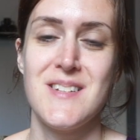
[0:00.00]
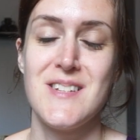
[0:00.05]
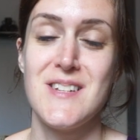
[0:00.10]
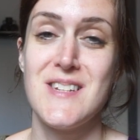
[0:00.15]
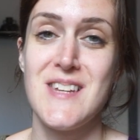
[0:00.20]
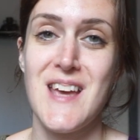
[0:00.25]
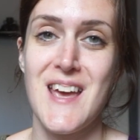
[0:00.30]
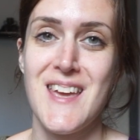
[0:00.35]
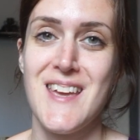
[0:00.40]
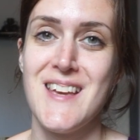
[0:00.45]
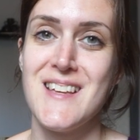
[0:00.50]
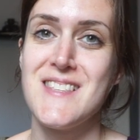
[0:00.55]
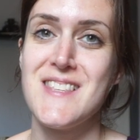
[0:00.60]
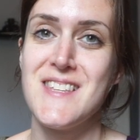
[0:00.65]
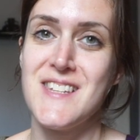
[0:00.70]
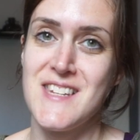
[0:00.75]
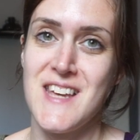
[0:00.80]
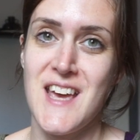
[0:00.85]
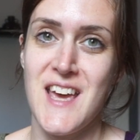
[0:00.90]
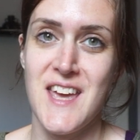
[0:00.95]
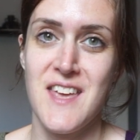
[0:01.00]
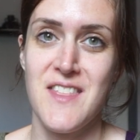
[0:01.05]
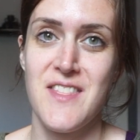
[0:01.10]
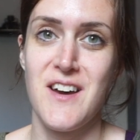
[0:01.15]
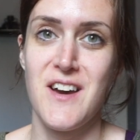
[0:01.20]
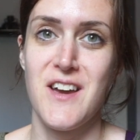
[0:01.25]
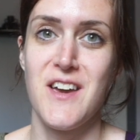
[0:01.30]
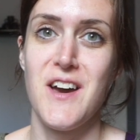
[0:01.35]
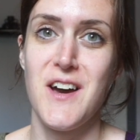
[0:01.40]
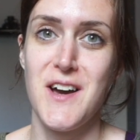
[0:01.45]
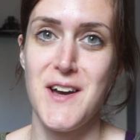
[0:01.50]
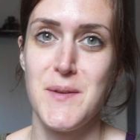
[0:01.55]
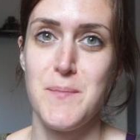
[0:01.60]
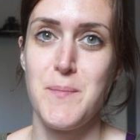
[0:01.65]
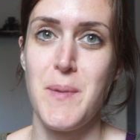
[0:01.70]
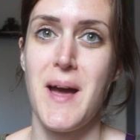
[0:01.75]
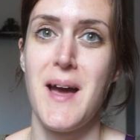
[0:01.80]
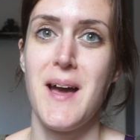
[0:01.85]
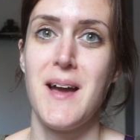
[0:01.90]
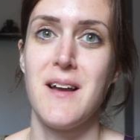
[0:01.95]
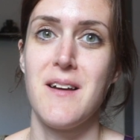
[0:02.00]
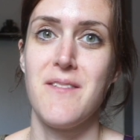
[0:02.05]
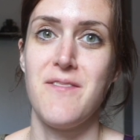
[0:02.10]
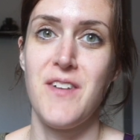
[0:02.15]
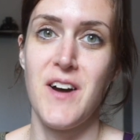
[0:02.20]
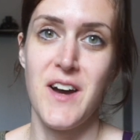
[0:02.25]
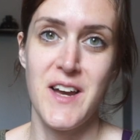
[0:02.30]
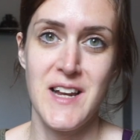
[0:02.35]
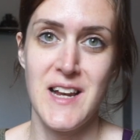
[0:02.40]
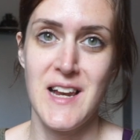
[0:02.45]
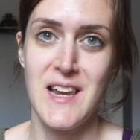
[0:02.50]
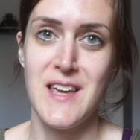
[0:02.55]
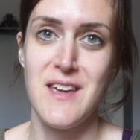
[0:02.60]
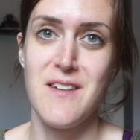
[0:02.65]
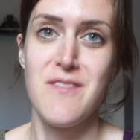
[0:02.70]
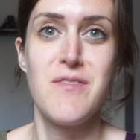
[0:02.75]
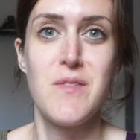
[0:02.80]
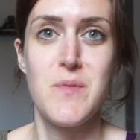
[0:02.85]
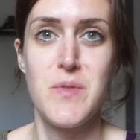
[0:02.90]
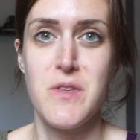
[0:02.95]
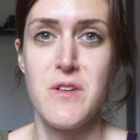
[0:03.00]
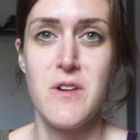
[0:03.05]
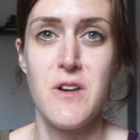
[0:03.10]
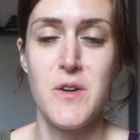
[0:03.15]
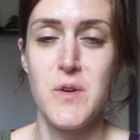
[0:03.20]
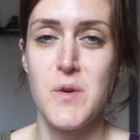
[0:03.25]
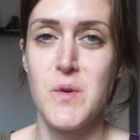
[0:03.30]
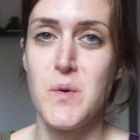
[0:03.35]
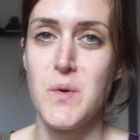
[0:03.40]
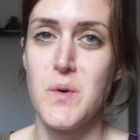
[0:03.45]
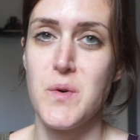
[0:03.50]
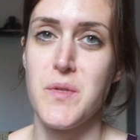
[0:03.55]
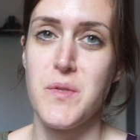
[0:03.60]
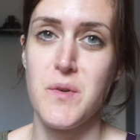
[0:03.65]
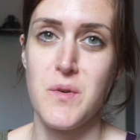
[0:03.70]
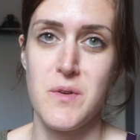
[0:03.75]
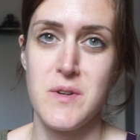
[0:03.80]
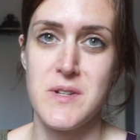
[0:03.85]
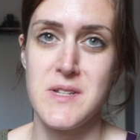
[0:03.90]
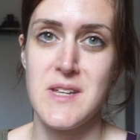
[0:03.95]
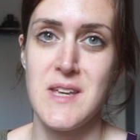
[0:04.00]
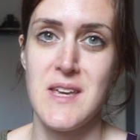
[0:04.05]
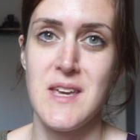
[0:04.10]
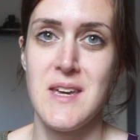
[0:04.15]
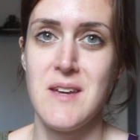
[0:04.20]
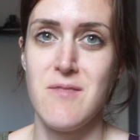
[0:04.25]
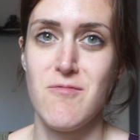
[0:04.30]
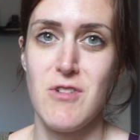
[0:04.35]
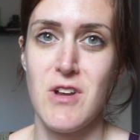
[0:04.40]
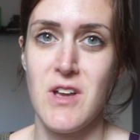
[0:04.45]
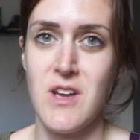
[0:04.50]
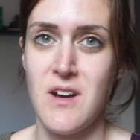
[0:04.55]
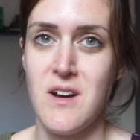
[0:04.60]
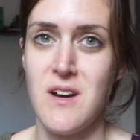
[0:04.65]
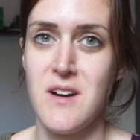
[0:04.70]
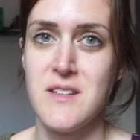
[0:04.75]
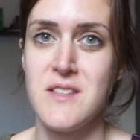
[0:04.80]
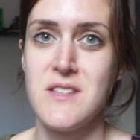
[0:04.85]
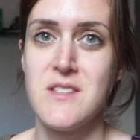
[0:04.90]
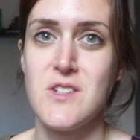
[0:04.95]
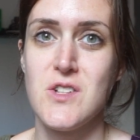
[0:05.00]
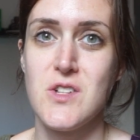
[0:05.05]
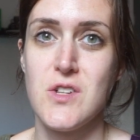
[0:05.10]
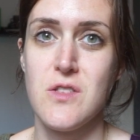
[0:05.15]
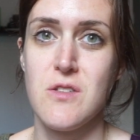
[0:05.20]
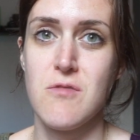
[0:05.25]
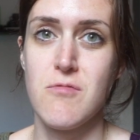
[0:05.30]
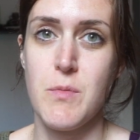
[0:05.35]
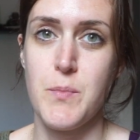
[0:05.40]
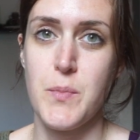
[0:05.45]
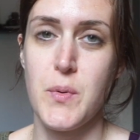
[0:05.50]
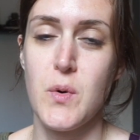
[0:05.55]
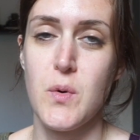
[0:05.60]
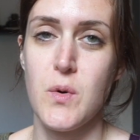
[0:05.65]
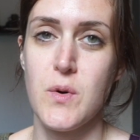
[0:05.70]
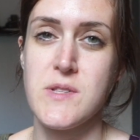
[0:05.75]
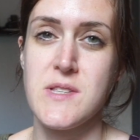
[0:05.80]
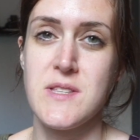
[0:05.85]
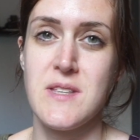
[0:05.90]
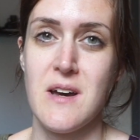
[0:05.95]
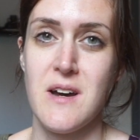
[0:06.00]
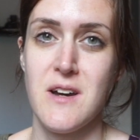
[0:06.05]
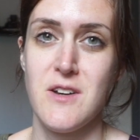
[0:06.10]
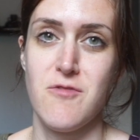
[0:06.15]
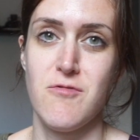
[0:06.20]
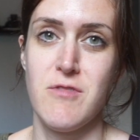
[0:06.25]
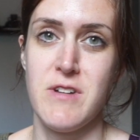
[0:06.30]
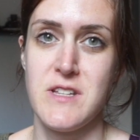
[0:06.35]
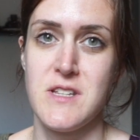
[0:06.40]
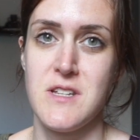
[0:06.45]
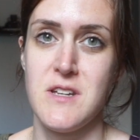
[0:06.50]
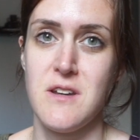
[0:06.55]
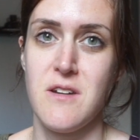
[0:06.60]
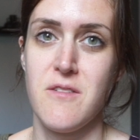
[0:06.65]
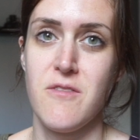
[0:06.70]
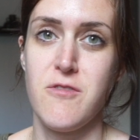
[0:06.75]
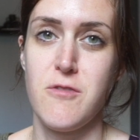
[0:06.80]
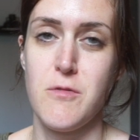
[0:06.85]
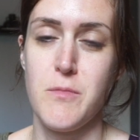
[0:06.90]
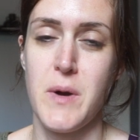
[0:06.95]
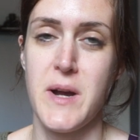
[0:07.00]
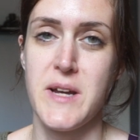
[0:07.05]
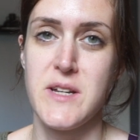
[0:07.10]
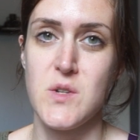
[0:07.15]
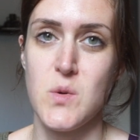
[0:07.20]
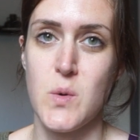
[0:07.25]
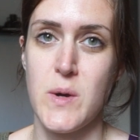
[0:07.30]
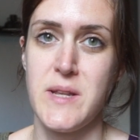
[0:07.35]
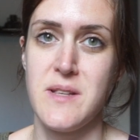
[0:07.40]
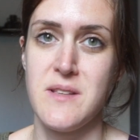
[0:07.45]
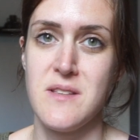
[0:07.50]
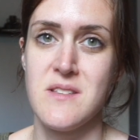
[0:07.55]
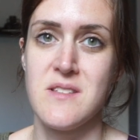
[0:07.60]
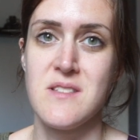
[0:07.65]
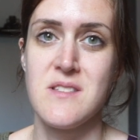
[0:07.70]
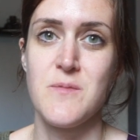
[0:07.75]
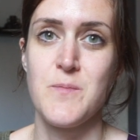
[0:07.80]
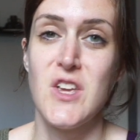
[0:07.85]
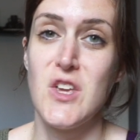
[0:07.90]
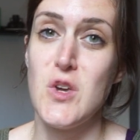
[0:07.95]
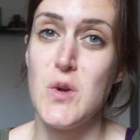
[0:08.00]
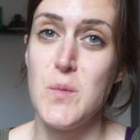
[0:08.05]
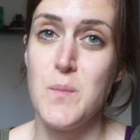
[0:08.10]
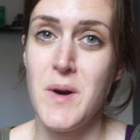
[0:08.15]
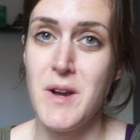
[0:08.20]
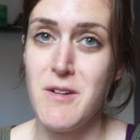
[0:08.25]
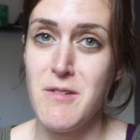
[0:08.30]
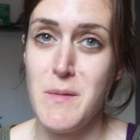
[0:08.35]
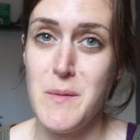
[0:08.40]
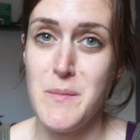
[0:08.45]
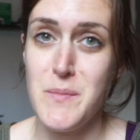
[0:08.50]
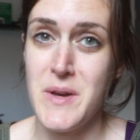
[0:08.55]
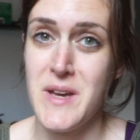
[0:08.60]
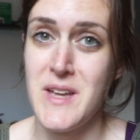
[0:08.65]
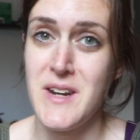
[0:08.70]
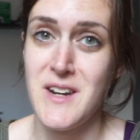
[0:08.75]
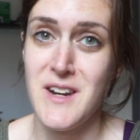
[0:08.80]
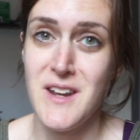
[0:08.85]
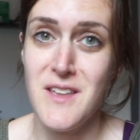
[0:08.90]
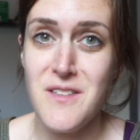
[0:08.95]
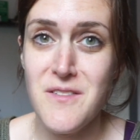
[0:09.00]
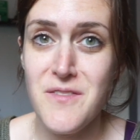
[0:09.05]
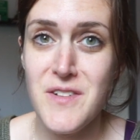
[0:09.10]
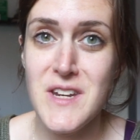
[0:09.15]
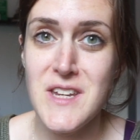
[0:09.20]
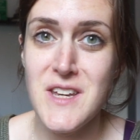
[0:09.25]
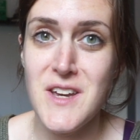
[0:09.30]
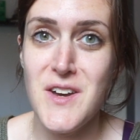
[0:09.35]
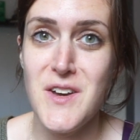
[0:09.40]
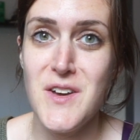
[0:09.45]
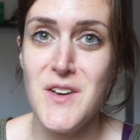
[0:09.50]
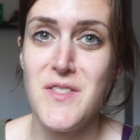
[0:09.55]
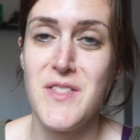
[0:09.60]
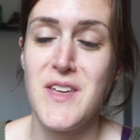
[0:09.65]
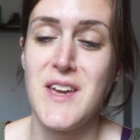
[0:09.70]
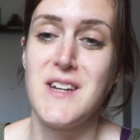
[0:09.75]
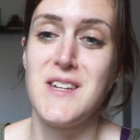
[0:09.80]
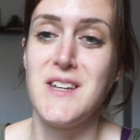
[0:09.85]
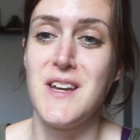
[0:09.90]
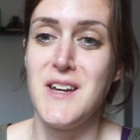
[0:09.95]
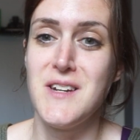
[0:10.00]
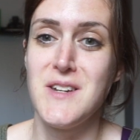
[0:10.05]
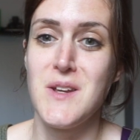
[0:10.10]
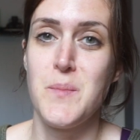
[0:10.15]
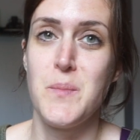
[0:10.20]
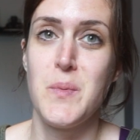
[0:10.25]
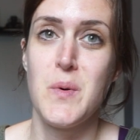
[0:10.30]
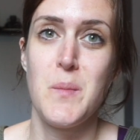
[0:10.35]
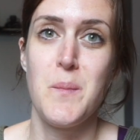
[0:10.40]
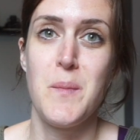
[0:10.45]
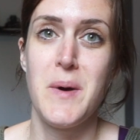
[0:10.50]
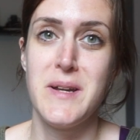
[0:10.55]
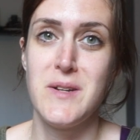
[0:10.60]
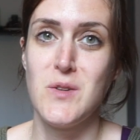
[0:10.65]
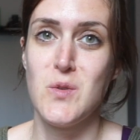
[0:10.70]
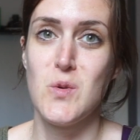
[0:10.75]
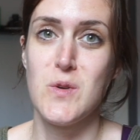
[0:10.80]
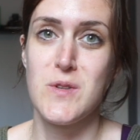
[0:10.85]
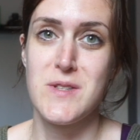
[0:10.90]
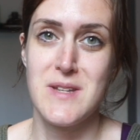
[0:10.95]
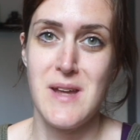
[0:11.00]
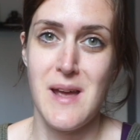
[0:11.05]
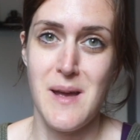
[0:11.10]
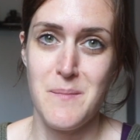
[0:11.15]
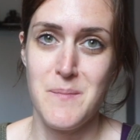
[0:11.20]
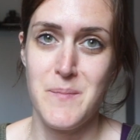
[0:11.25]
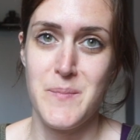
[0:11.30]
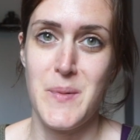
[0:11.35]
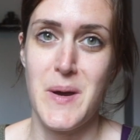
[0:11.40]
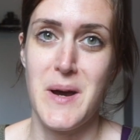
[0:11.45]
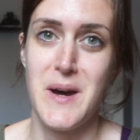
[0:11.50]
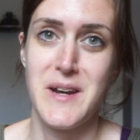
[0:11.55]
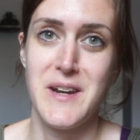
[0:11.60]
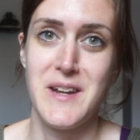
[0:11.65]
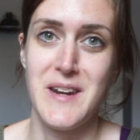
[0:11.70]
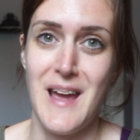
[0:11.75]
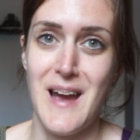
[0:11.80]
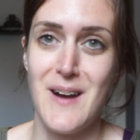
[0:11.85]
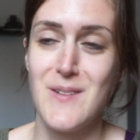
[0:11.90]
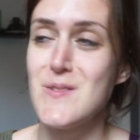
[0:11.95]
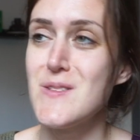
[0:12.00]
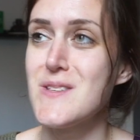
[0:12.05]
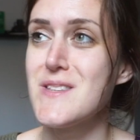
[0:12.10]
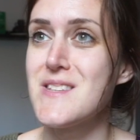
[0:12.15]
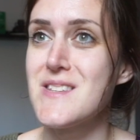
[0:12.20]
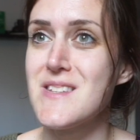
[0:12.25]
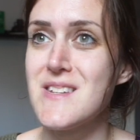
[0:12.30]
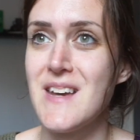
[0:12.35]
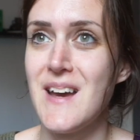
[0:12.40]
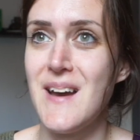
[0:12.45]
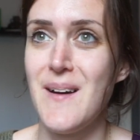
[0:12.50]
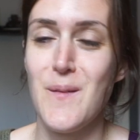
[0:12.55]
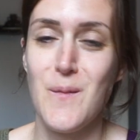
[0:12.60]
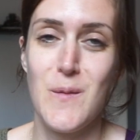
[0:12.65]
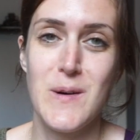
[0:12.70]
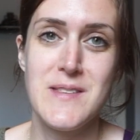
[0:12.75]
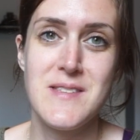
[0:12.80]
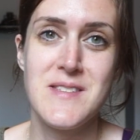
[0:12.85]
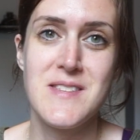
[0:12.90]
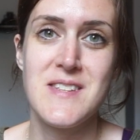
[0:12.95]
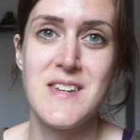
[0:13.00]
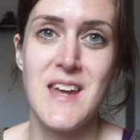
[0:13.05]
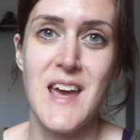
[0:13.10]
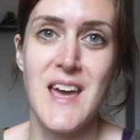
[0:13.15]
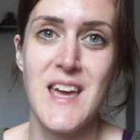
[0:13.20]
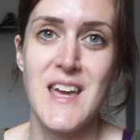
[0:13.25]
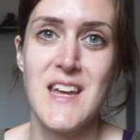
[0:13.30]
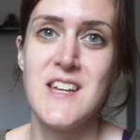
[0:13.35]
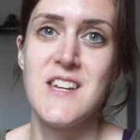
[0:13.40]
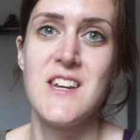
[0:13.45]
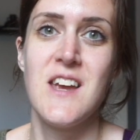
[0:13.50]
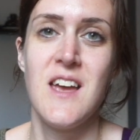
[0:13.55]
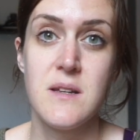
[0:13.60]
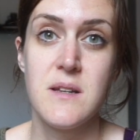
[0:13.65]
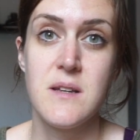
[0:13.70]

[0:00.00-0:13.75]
Today is the day that I heard back finally from the local authority in regards to the reports that I'd written for my twins. You might remember in another video, they turned up on my doorstep unannounced at one stage.